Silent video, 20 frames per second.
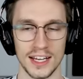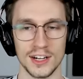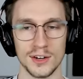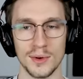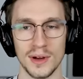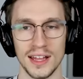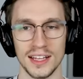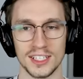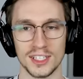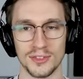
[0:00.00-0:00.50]
I don't know
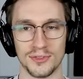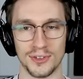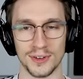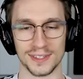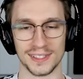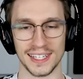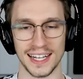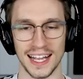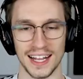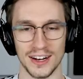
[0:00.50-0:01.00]
why that's the
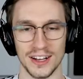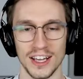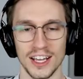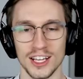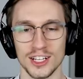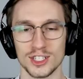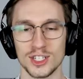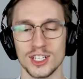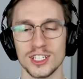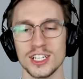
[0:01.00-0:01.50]
first thing I know.
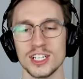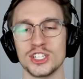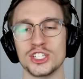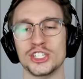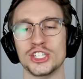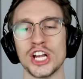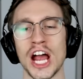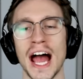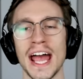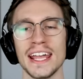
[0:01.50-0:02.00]
She's a
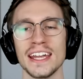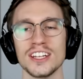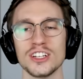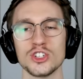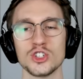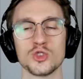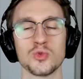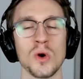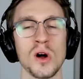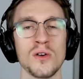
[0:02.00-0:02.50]

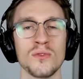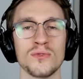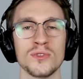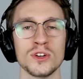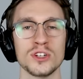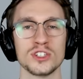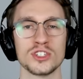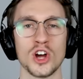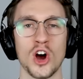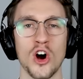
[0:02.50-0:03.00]
giant
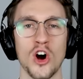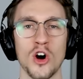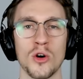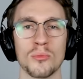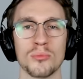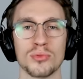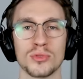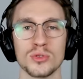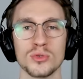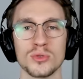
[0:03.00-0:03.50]
12-foot tall
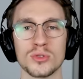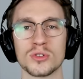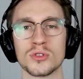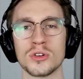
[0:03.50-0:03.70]
blue